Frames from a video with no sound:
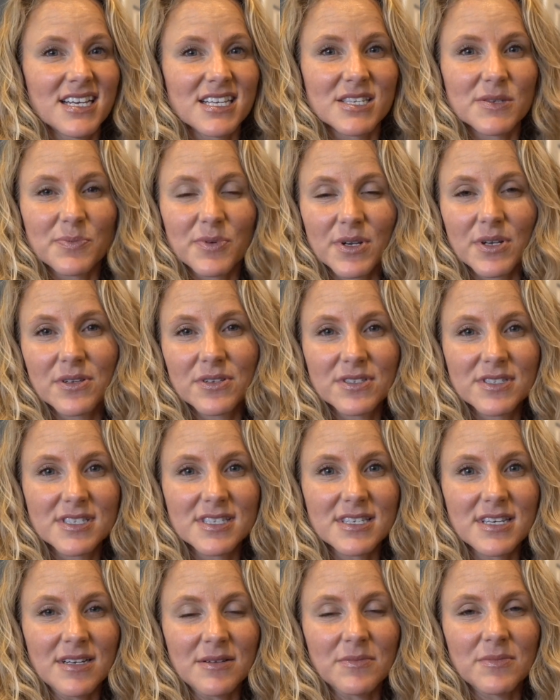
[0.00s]
Sprinkle
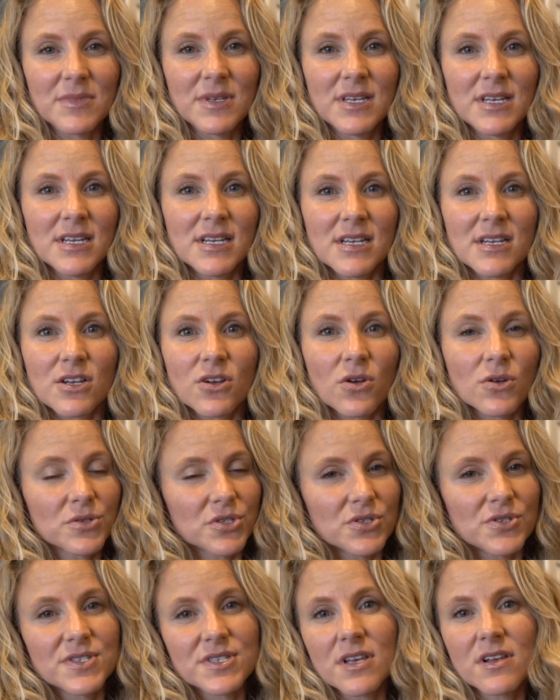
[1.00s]
some
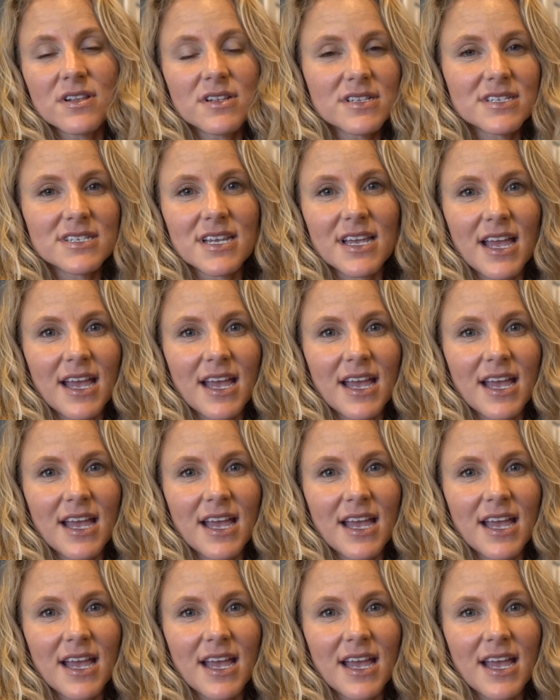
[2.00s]
kosher salt